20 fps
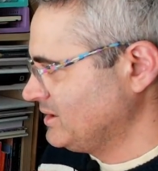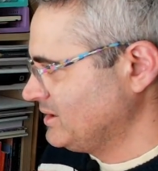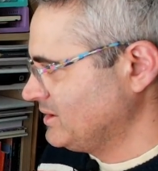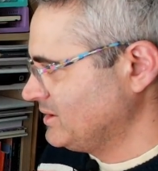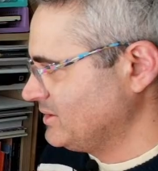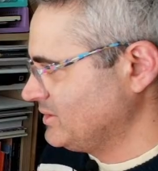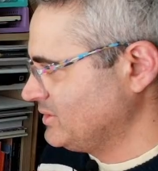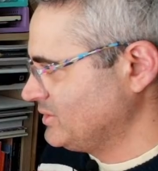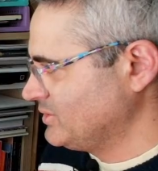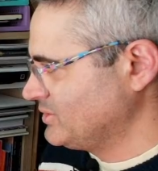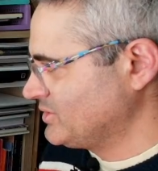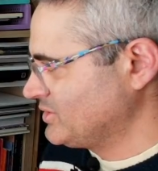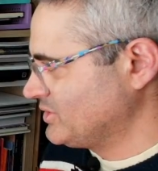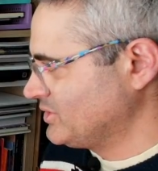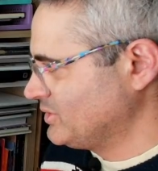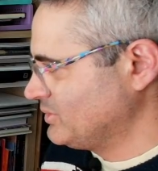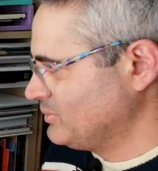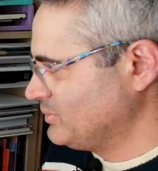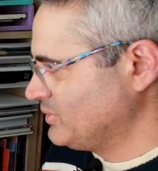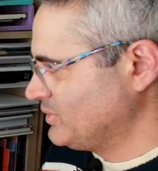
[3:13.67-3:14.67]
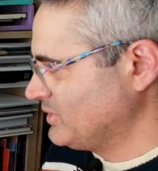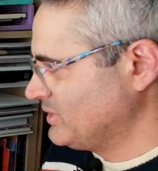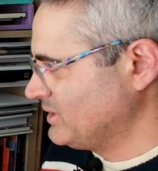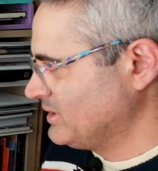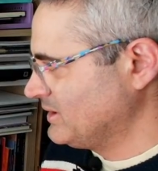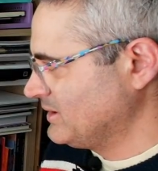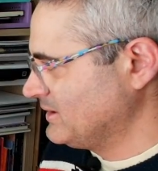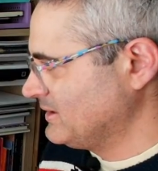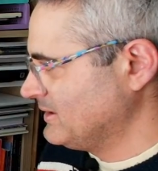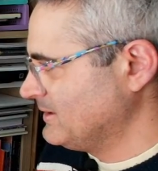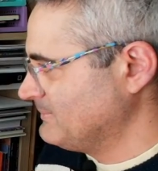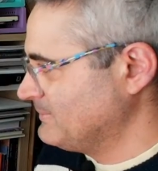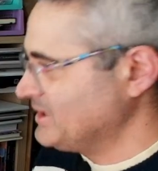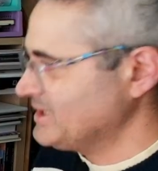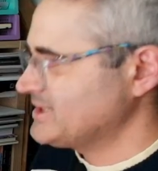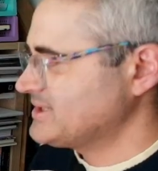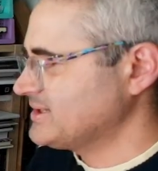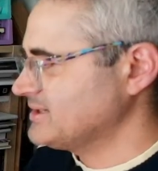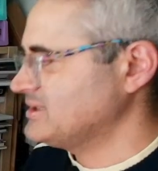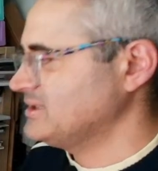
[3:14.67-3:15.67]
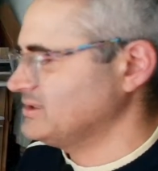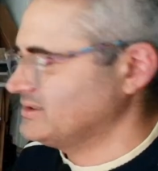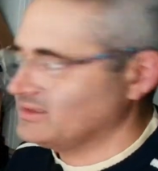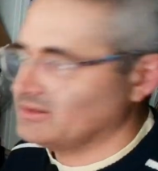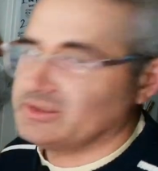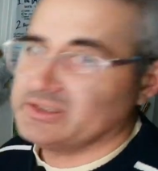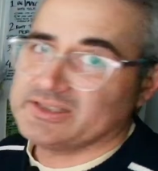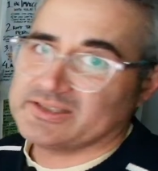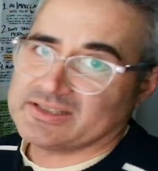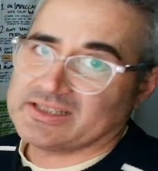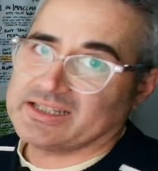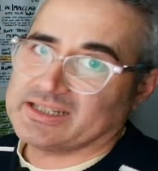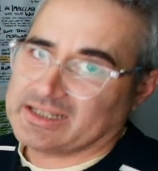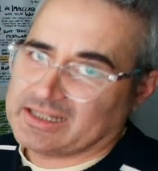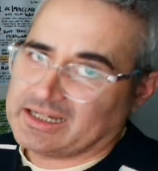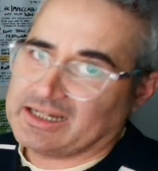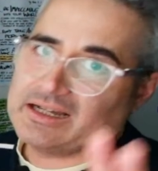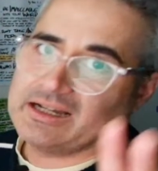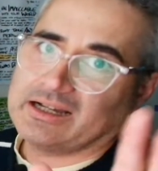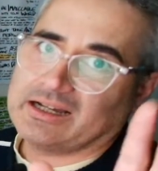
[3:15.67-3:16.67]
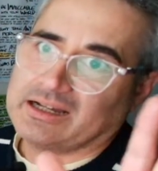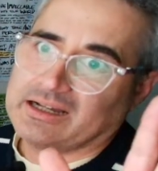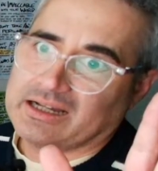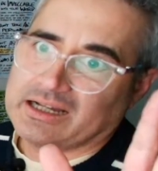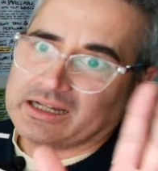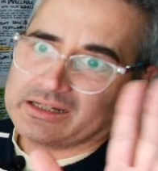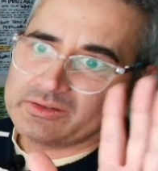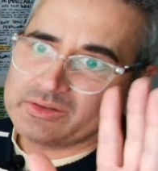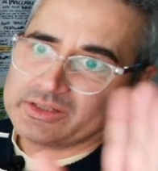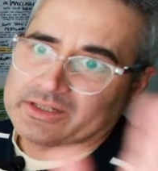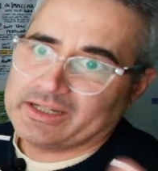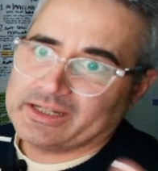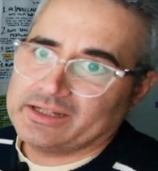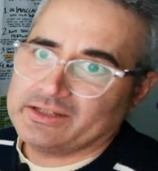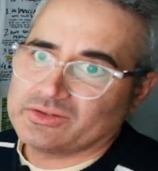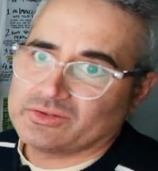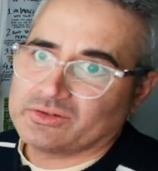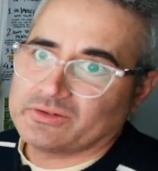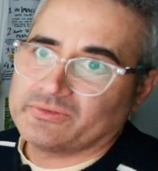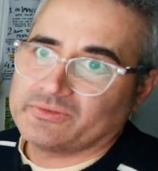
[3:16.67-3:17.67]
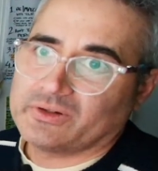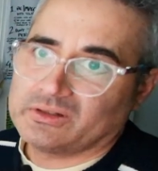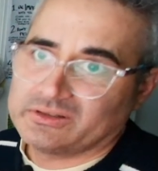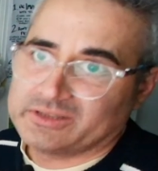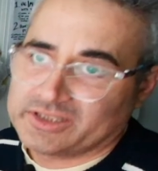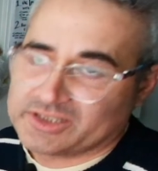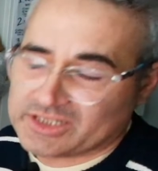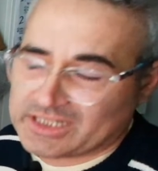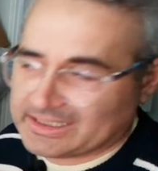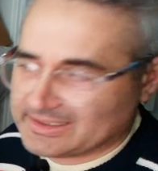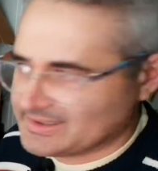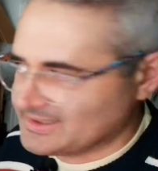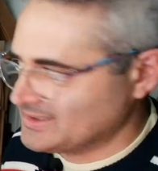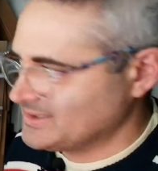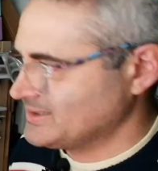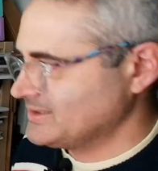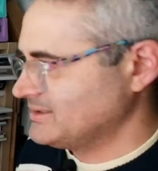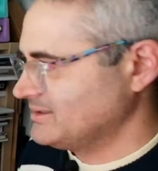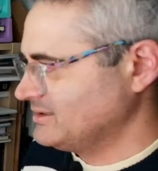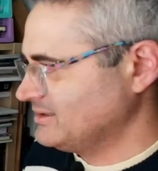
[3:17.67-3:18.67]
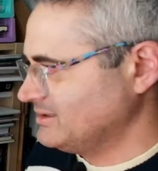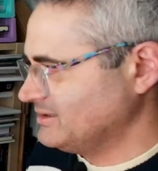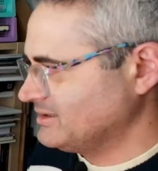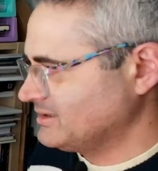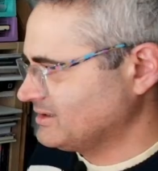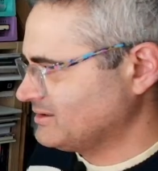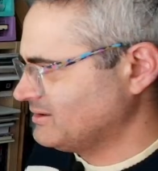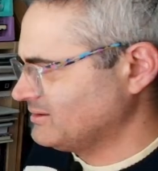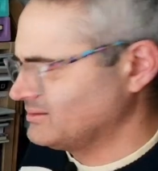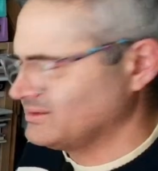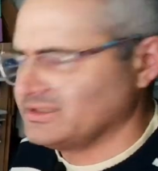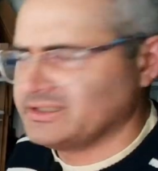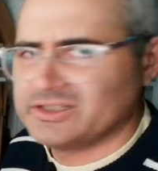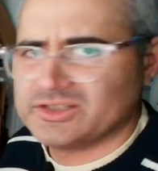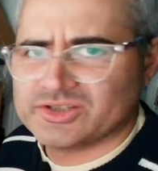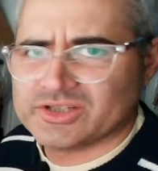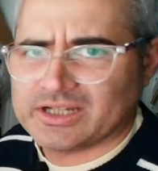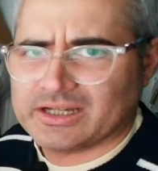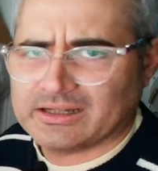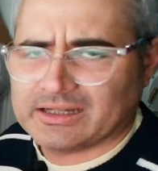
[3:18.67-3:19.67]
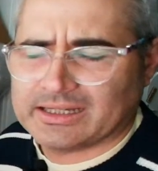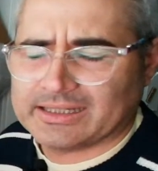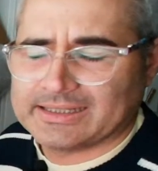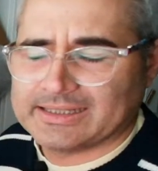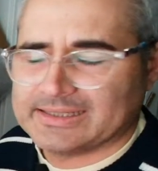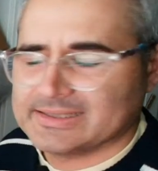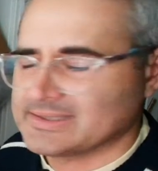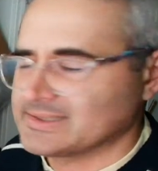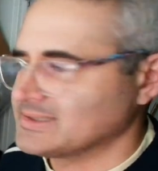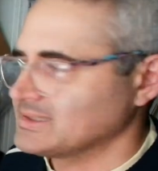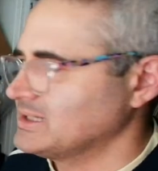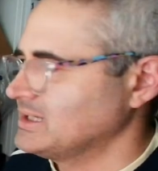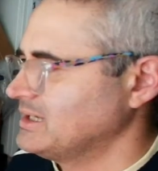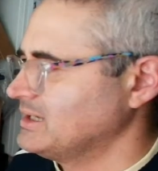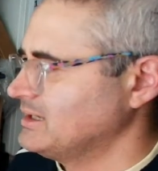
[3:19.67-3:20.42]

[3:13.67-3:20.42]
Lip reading: YouTube. Basically, there is like a aggregator of all the chats called Ninja, I guess.